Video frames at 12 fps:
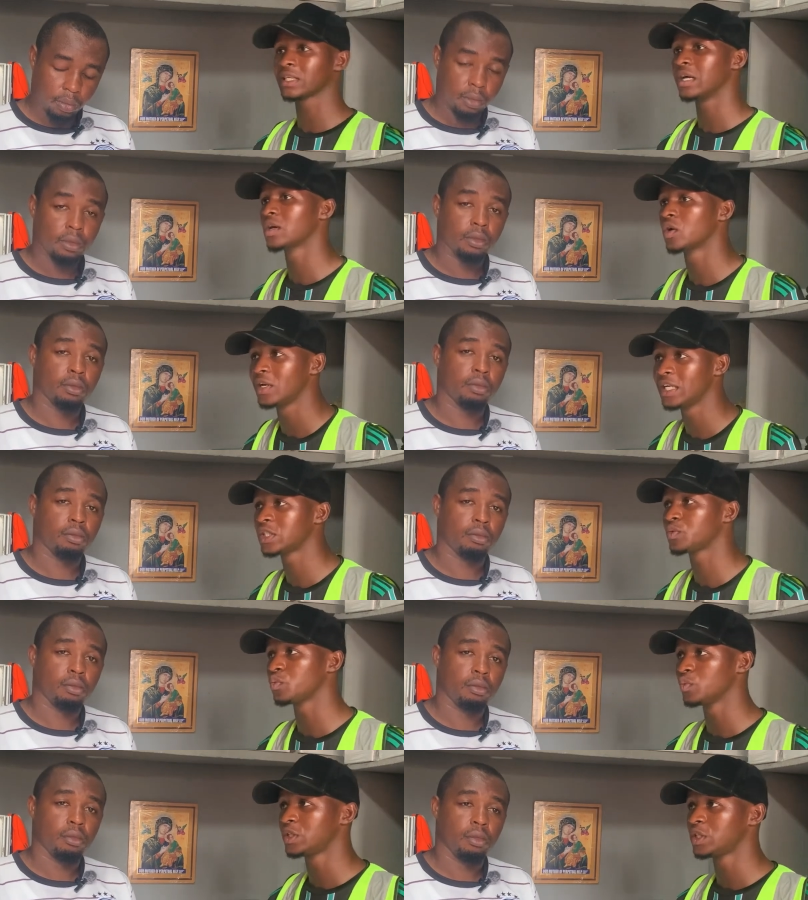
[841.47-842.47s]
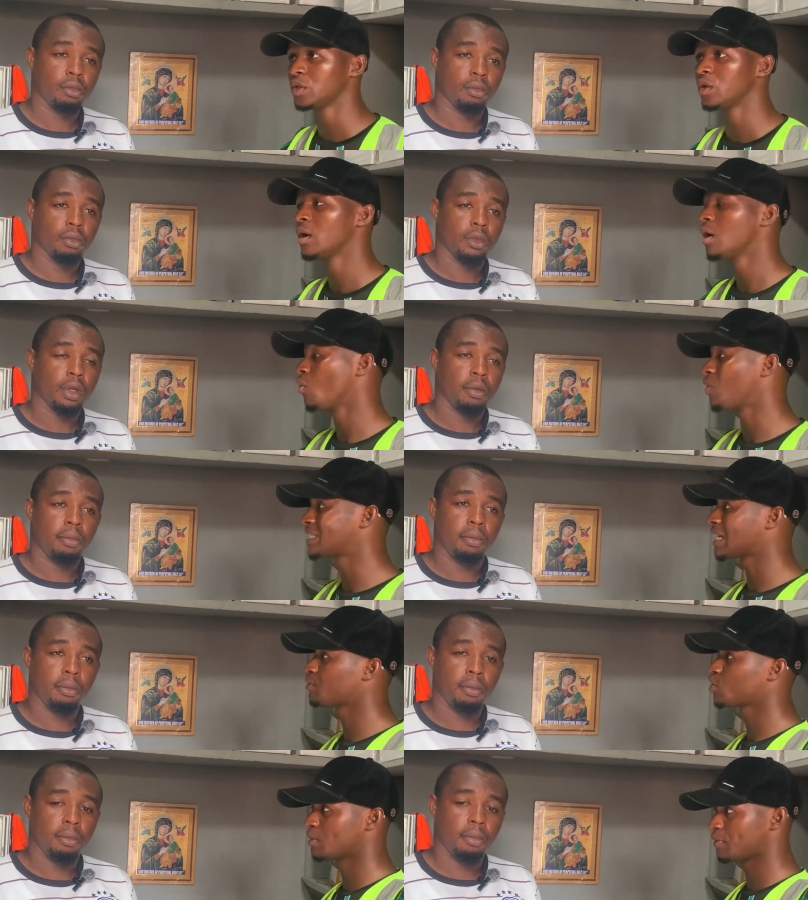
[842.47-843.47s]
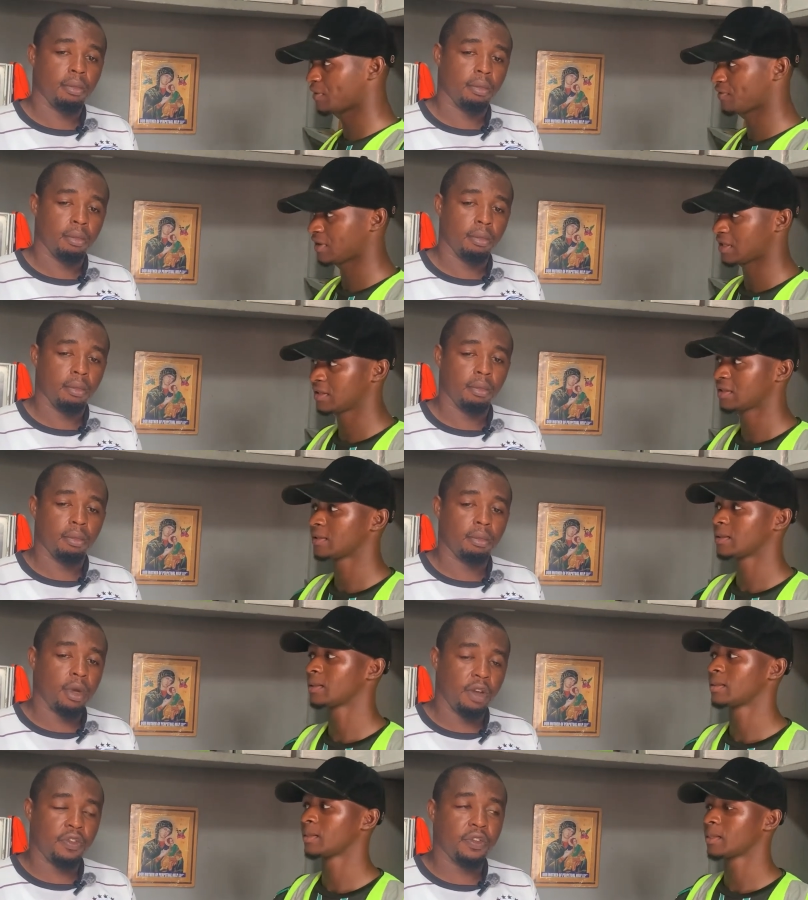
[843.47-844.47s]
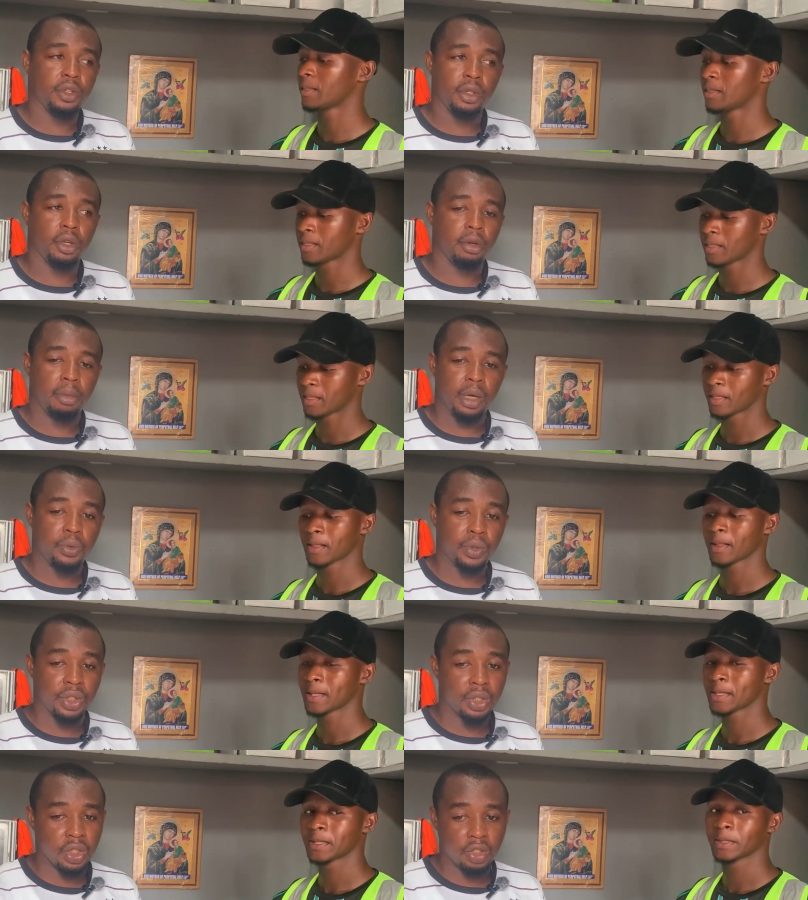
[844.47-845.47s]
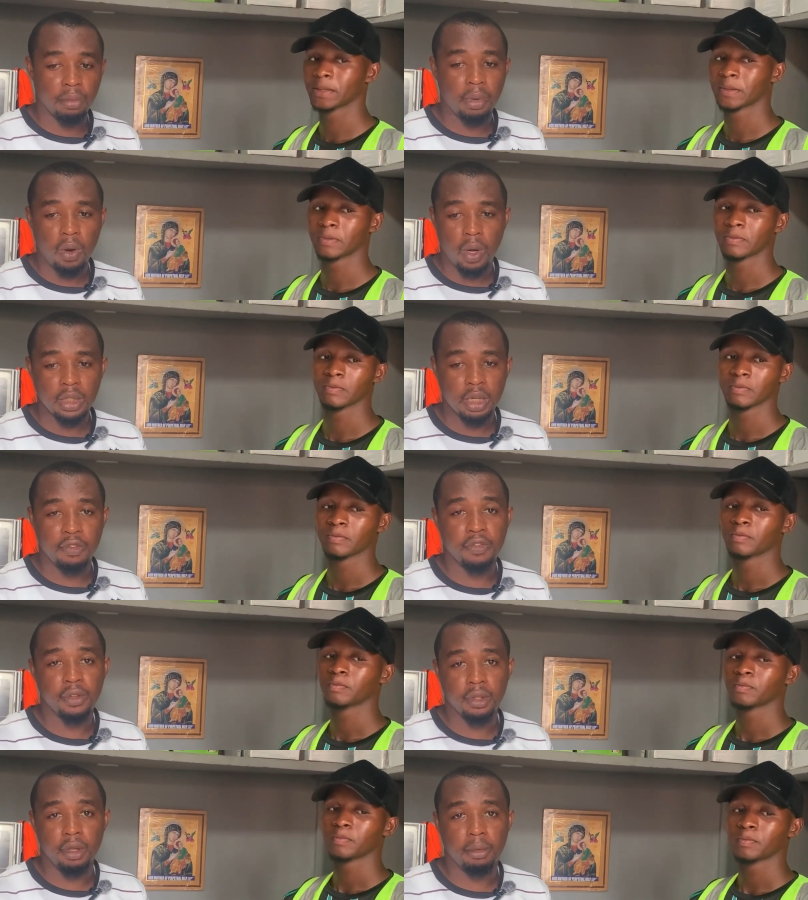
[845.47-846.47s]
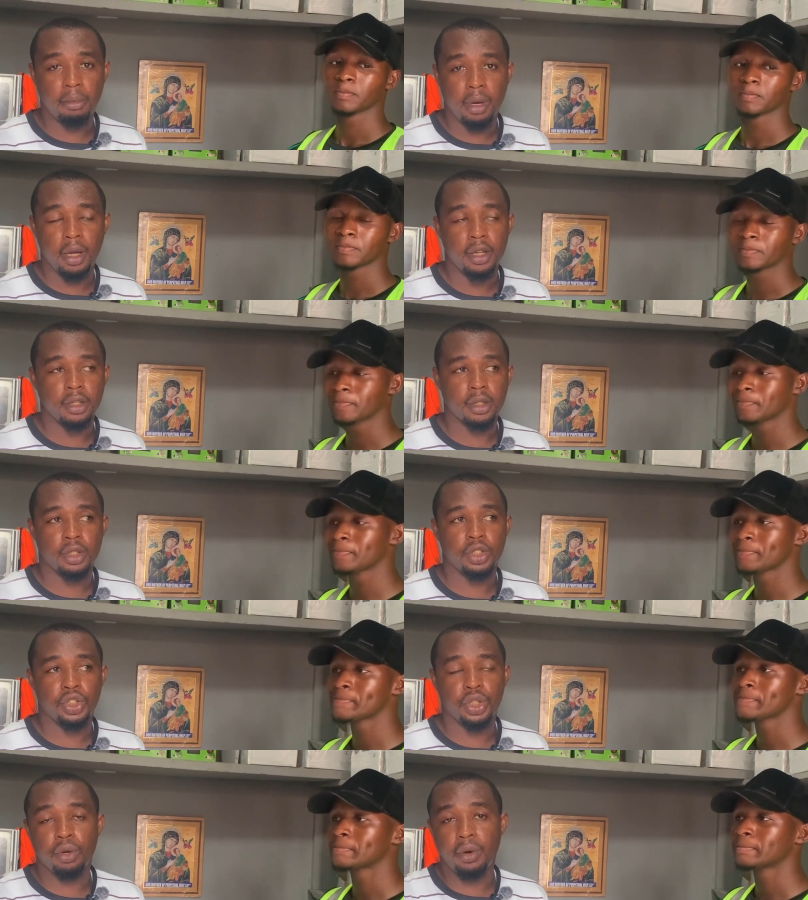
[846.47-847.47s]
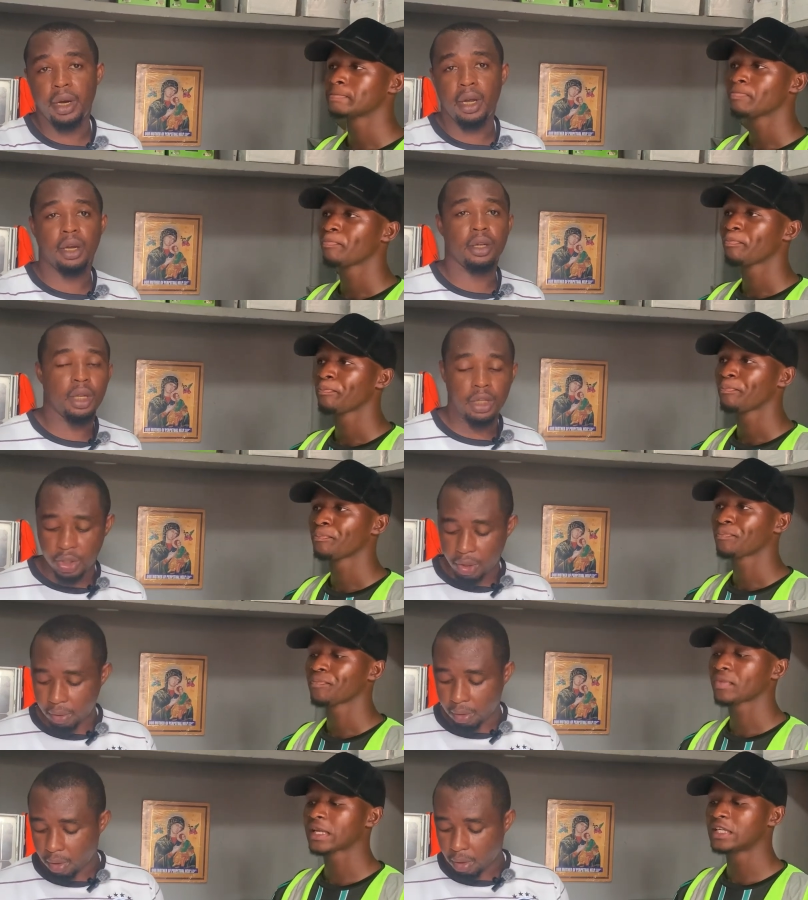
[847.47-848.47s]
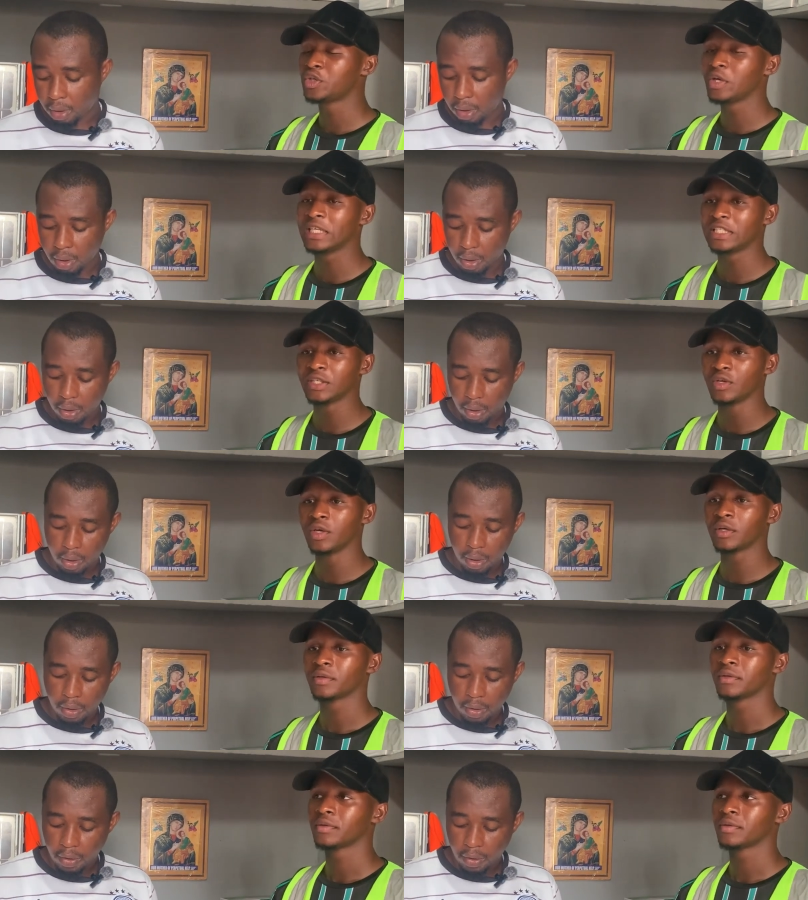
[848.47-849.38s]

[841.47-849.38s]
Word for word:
Speaker 1: can connect with you? WhatsApp to be preferred.
Speaker 2: My phone number, which is also my WhatsApp phone number, is 080